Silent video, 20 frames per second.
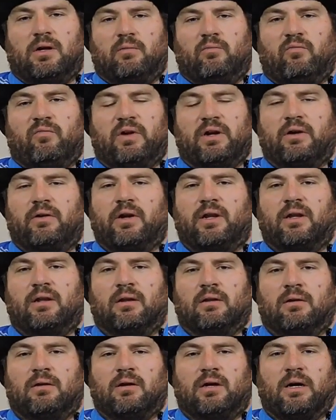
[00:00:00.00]
very
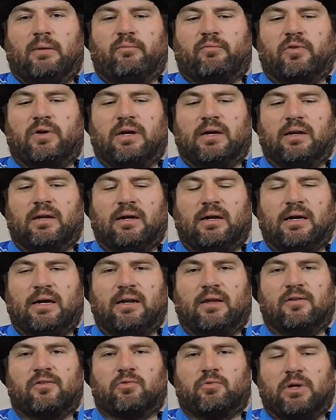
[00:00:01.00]
upfront,
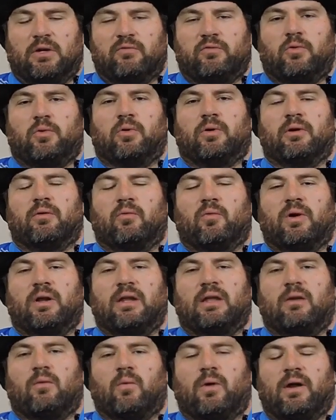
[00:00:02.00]
honest, straightforward in what
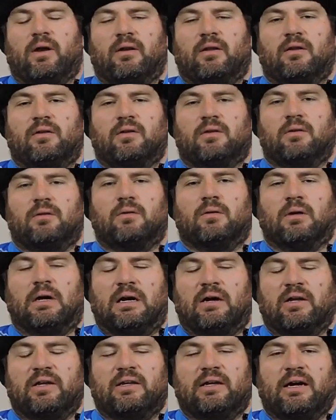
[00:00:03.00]
he wanted to do,
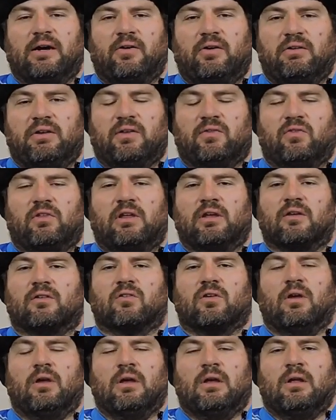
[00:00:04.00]
how he did
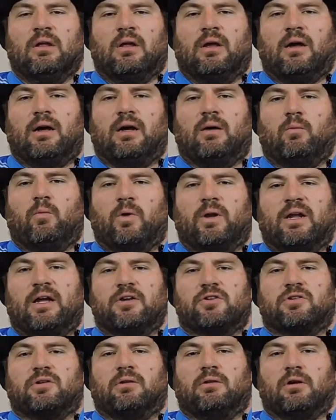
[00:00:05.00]
things, what I
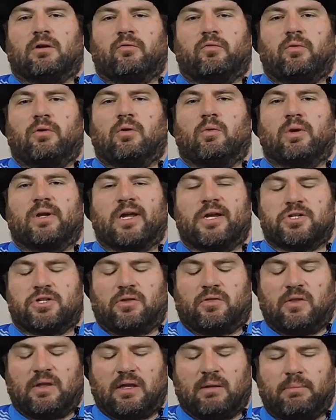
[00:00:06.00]
should look for, what I
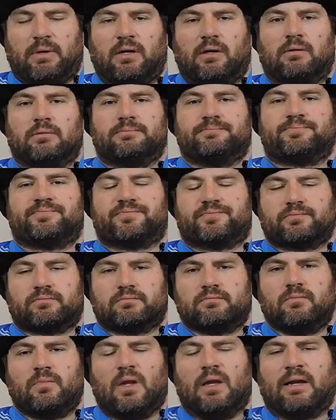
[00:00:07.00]
should think about,
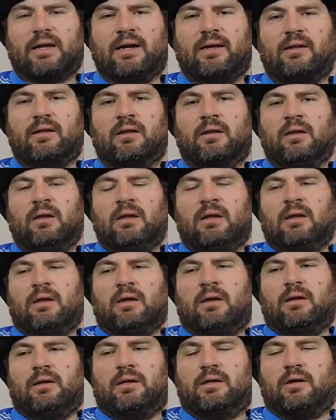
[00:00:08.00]
and kind of
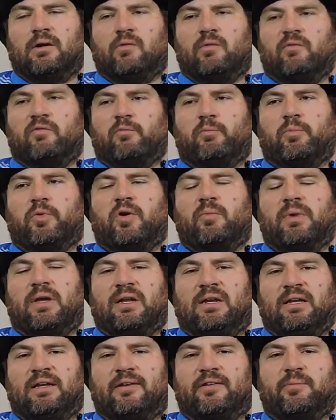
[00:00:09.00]
put me at
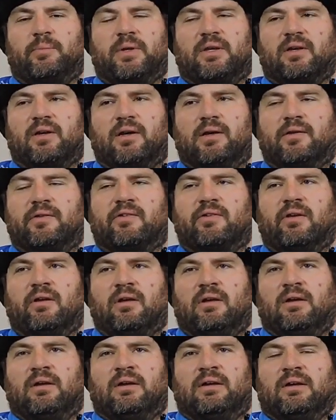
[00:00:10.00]
ease because
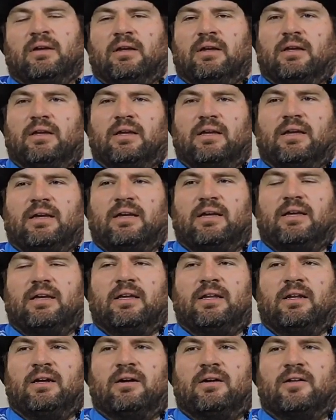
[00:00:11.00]

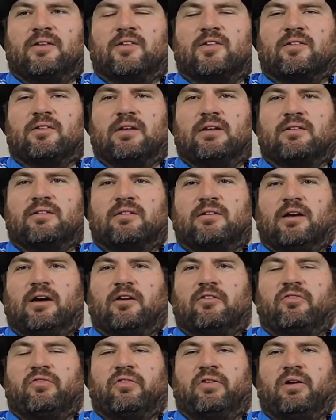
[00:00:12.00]
it's
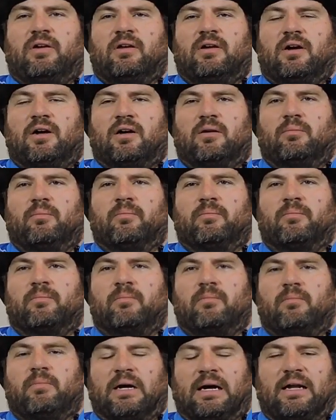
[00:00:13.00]
tough
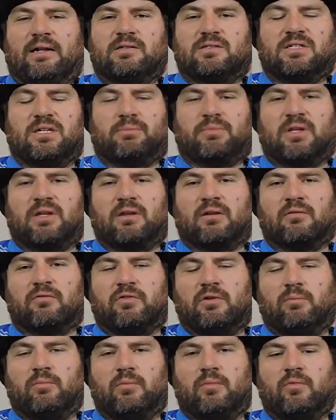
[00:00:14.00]
buying something
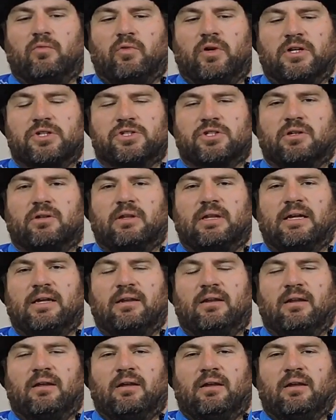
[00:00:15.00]
from Russia that